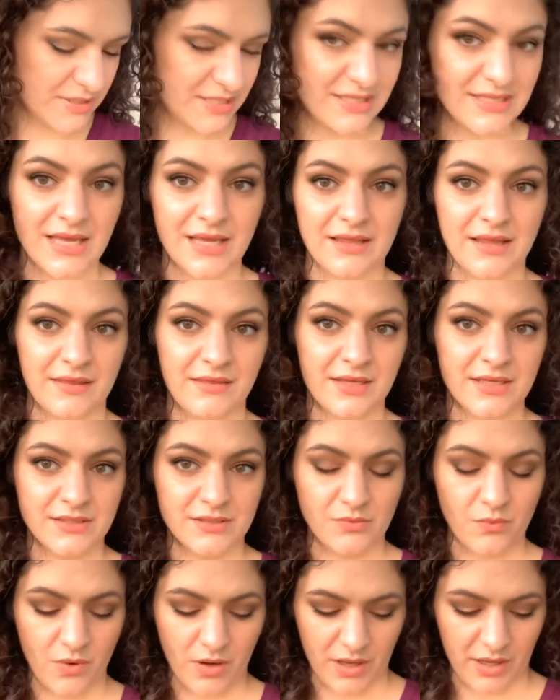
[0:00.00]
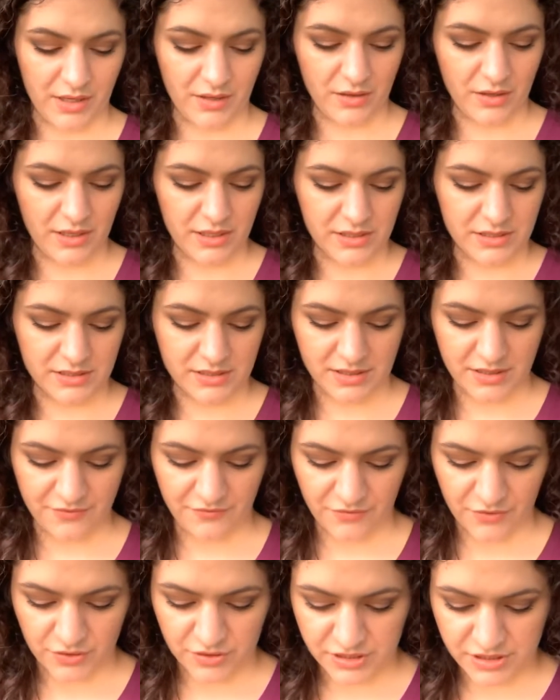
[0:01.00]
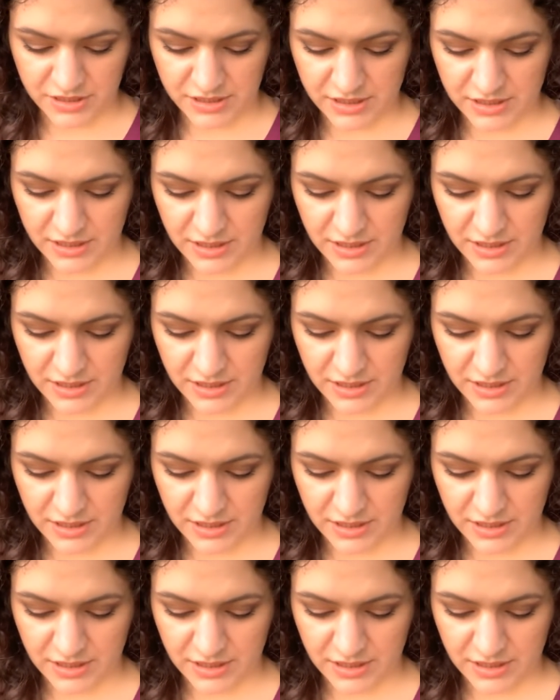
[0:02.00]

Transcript: say that this one is the first